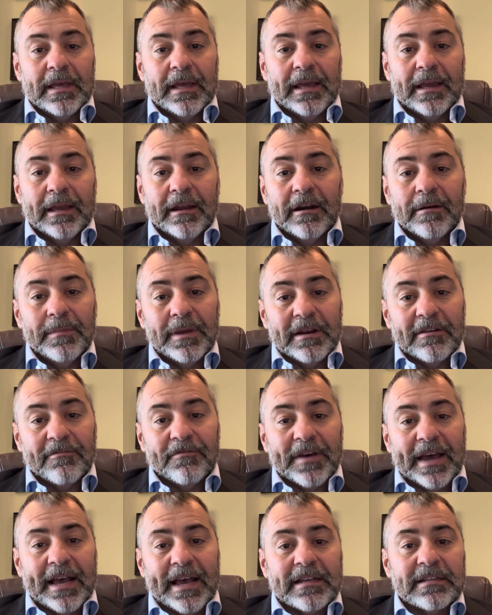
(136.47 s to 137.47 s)
Intermittent
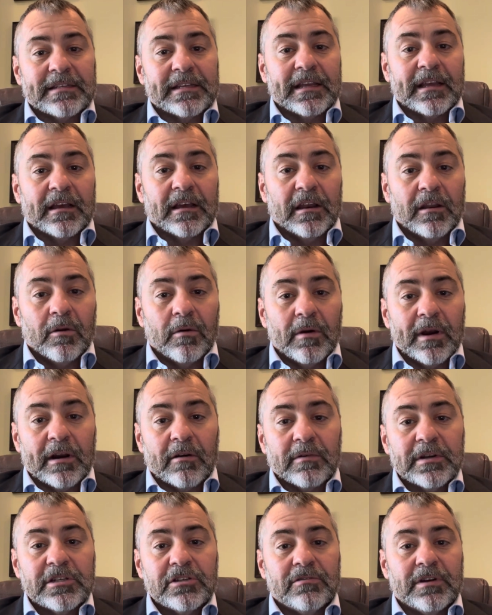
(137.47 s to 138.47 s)
fasting, caloric
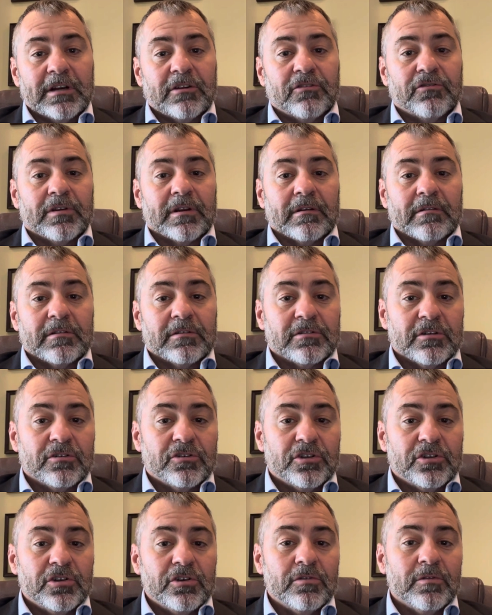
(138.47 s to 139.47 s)
restriction,
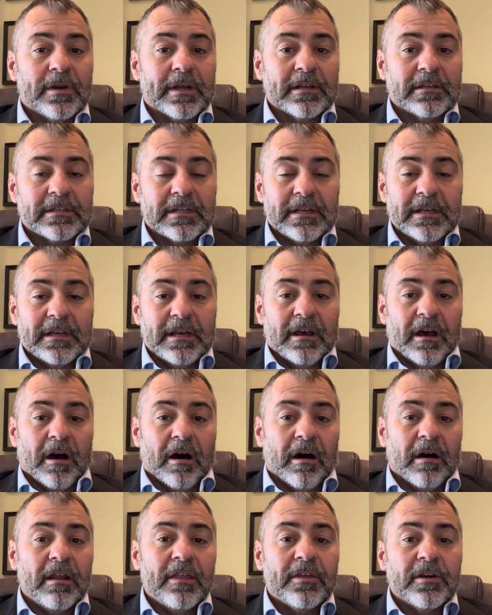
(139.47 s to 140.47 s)
sirtuins,
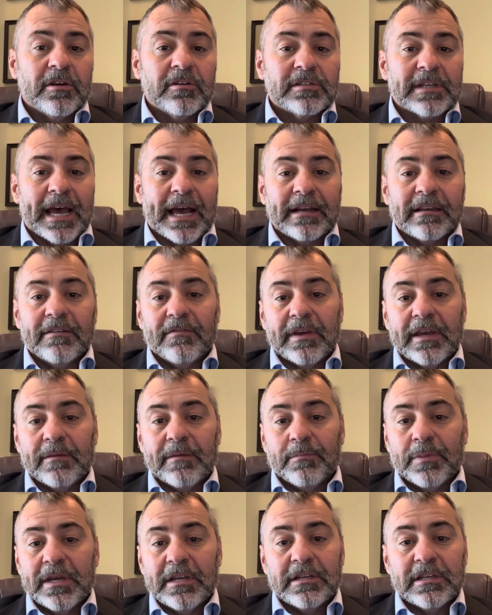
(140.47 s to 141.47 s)
all of those
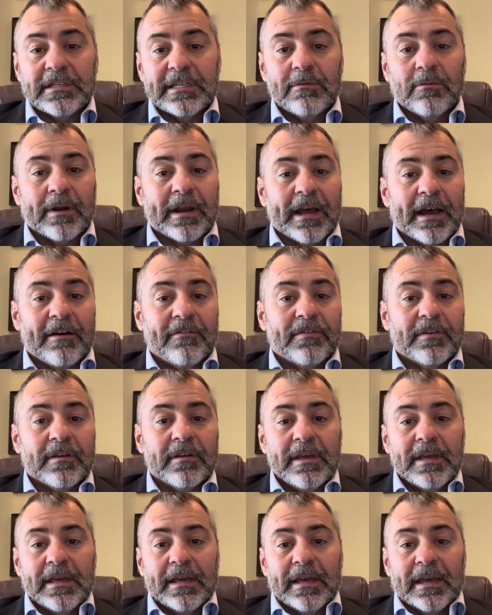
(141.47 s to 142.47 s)
activate
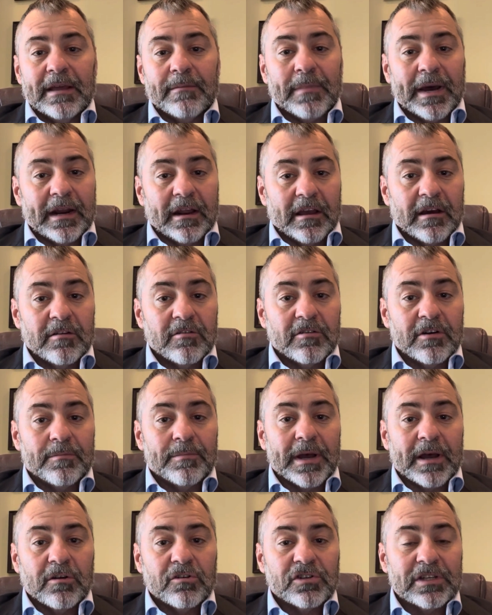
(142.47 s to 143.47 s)
PGC1-alpha and mitochondrial
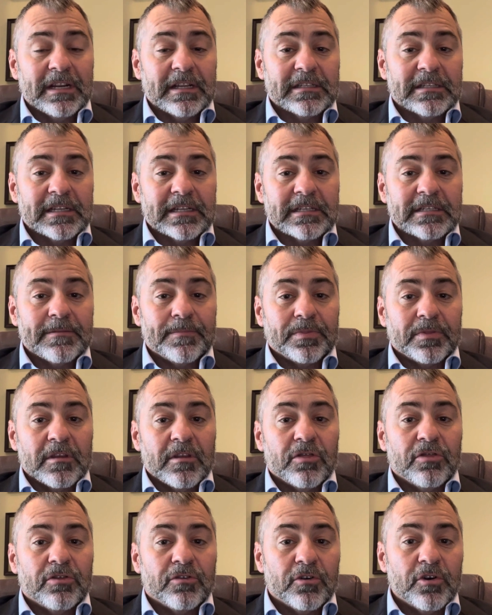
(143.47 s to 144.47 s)
biogenesis
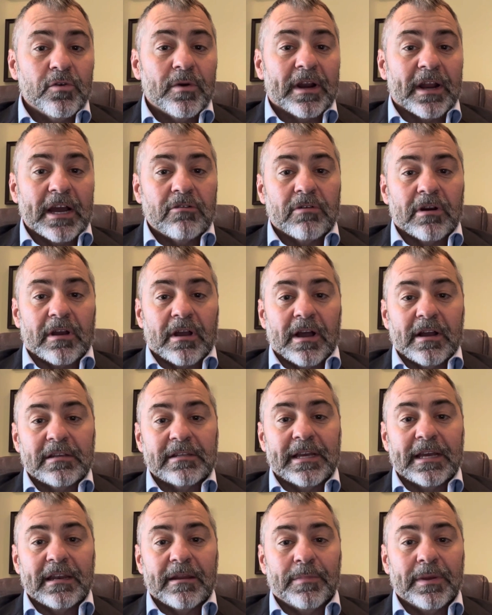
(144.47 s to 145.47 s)
through a nitric
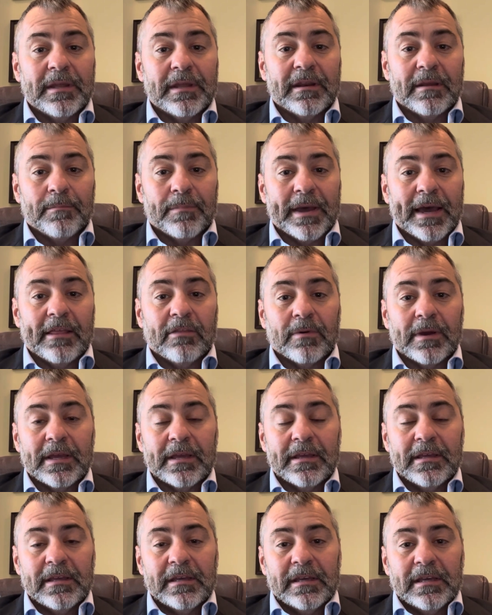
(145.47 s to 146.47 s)
oxide-dependent
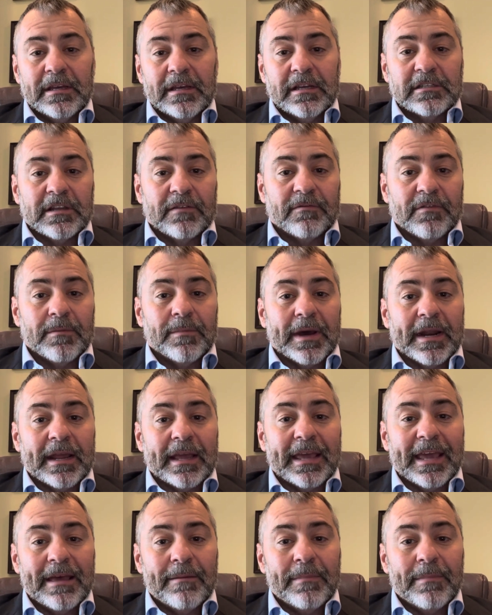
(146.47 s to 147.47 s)
pathway. So if your body
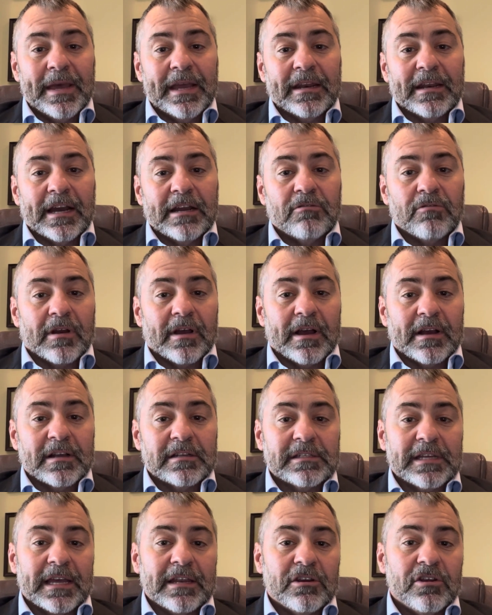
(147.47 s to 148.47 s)
can't make nitric
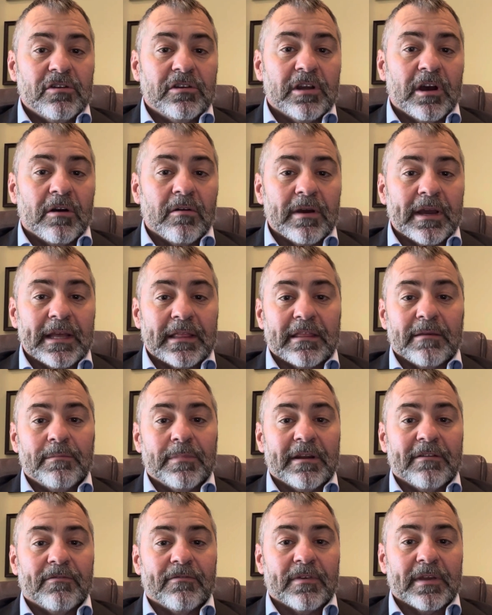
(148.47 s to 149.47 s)
oxide, you don't get the
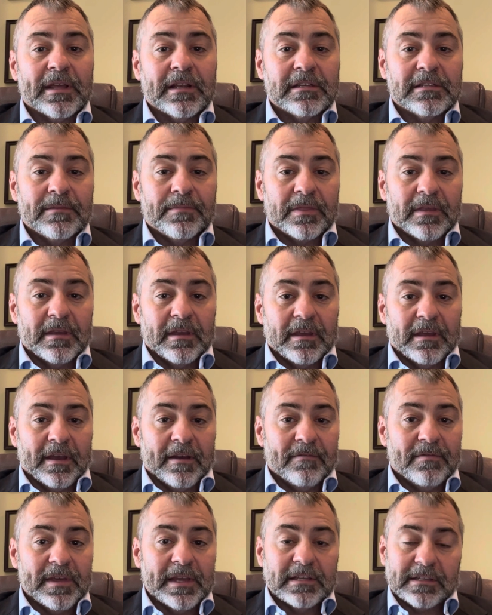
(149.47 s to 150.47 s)
benefits
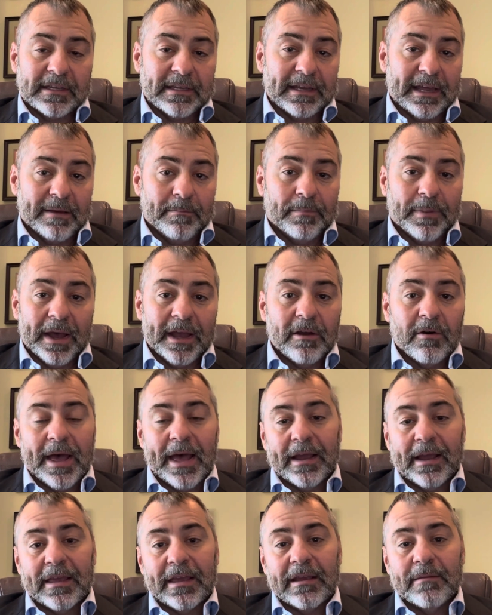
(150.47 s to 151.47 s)
of these kind of
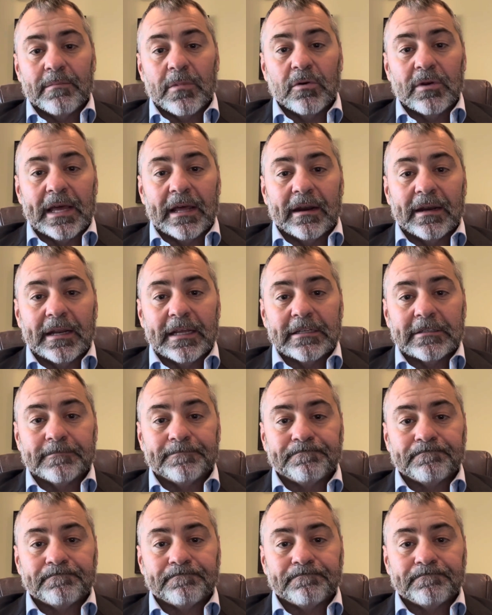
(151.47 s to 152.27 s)
biohacking modalities.